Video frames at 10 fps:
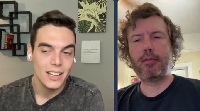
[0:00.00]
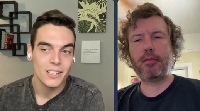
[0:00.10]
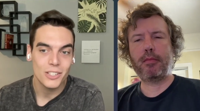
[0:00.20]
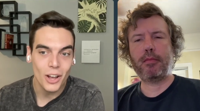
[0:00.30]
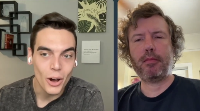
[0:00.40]

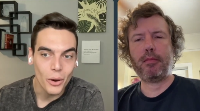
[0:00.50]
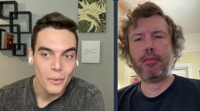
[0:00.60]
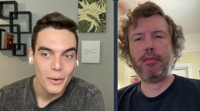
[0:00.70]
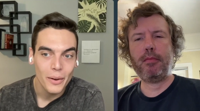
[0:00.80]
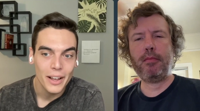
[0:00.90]

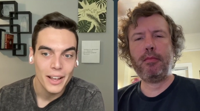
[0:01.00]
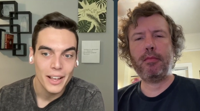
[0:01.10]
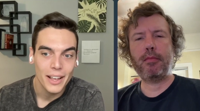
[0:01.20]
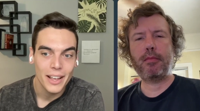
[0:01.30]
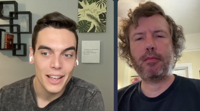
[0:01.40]
Speaker 1: So
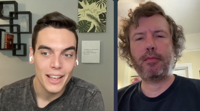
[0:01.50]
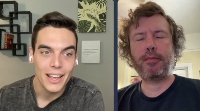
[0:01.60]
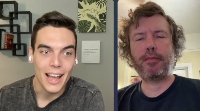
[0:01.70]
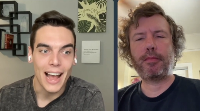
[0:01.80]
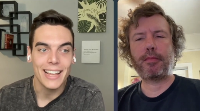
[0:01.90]

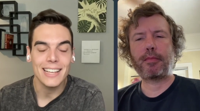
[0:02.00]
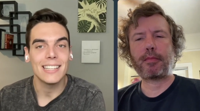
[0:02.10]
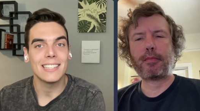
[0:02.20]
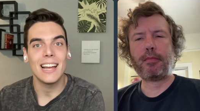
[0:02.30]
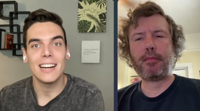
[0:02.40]
I guess
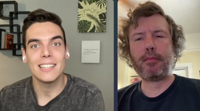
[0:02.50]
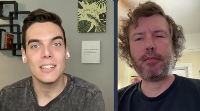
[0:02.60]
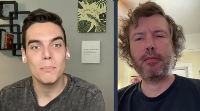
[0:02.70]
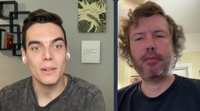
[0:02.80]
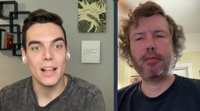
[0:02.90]
it's not as
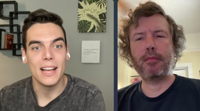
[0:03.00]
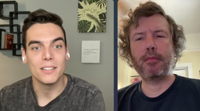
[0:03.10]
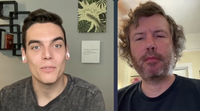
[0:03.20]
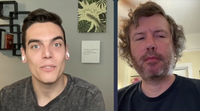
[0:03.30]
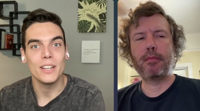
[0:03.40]
simple
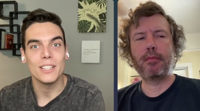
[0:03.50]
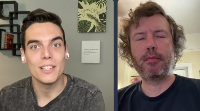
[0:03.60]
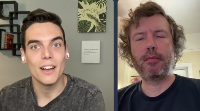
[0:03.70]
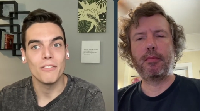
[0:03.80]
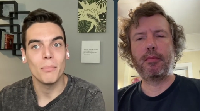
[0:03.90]
as free
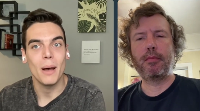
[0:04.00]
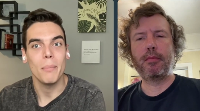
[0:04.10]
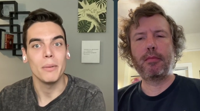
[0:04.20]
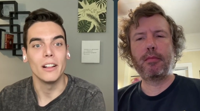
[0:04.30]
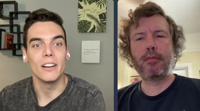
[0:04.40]
stuff
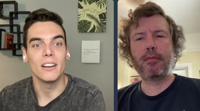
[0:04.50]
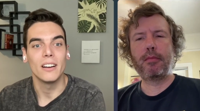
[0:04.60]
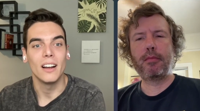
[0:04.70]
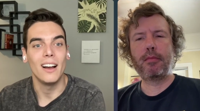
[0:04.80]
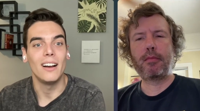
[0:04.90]
popular,
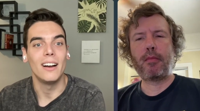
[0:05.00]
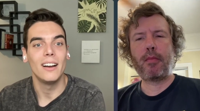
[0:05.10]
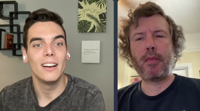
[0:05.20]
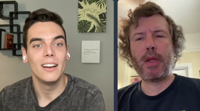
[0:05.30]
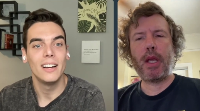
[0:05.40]
huh?
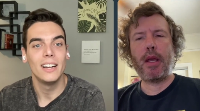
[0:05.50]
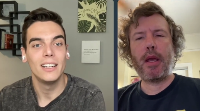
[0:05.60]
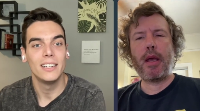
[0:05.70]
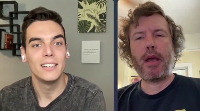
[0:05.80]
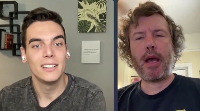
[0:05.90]

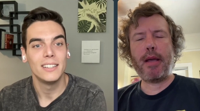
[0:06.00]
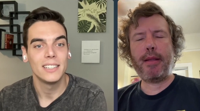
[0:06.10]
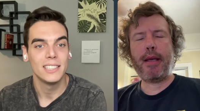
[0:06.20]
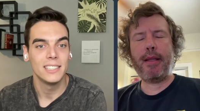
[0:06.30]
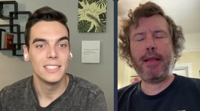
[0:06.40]
Speaker 2: I, th-
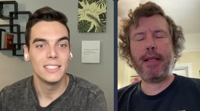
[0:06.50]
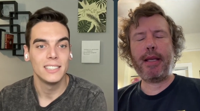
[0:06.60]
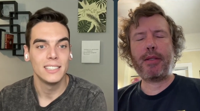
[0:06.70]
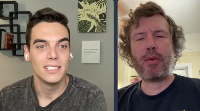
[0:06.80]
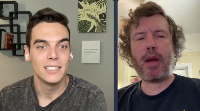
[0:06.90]
I think
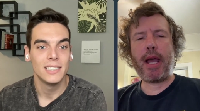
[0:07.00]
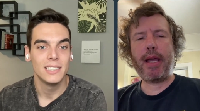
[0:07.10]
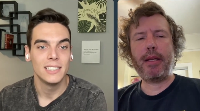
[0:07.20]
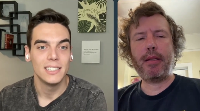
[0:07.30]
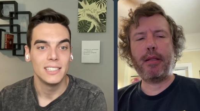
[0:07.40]
that's
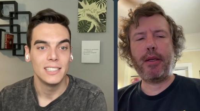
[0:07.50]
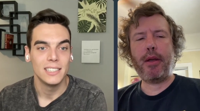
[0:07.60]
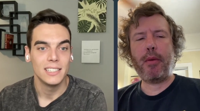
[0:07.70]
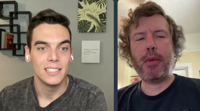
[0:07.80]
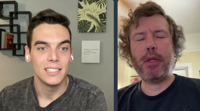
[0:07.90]
right. You
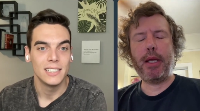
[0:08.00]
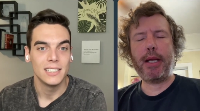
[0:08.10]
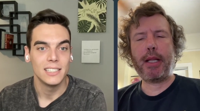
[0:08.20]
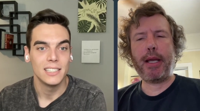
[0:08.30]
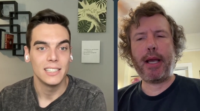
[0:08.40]
know,
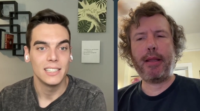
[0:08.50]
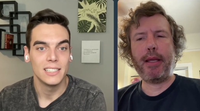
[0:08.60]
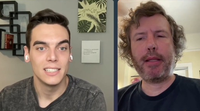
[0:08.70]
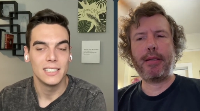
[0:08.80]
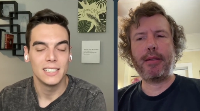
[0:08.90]
politically, I
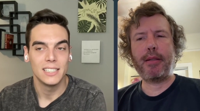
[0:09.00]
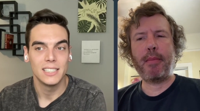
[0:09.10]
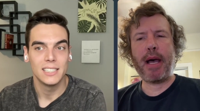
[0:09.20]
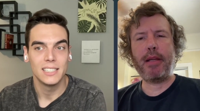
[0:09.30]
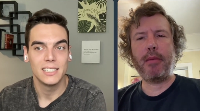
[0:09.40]
think this is the
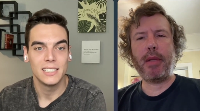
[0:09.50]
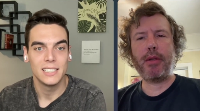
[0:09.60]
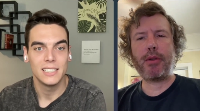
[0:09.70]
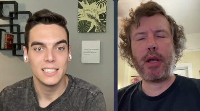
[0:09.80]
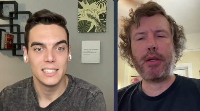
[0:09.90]
Biden
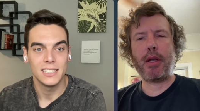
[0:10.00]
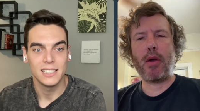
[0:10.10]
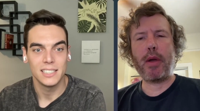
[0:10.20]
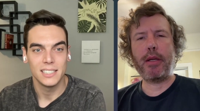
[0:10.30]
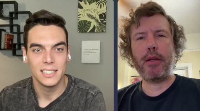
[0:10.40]
administration
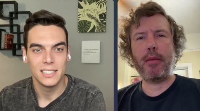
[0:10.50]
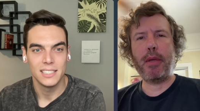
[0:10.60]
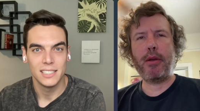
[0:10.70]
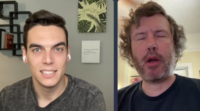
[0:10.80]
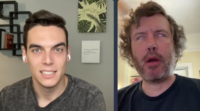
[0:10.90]
going into the
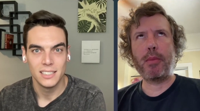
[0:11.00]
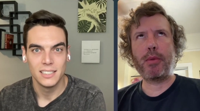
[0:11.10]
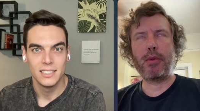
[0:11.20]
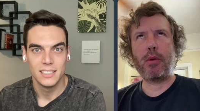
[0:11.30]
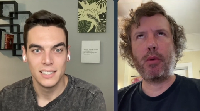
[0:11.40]
midterms.
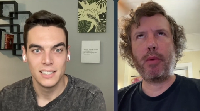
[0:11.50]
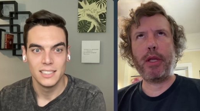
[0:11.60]
So, what do we